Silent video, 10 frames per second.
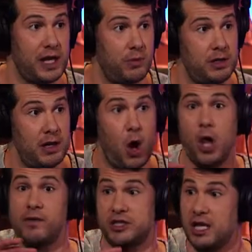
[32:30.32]
that it would
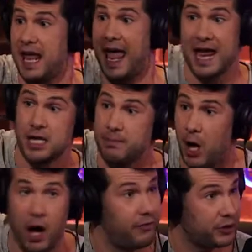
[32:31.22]
all of a sudden end up
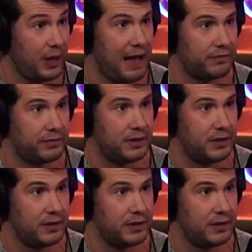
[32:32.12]
off the graph.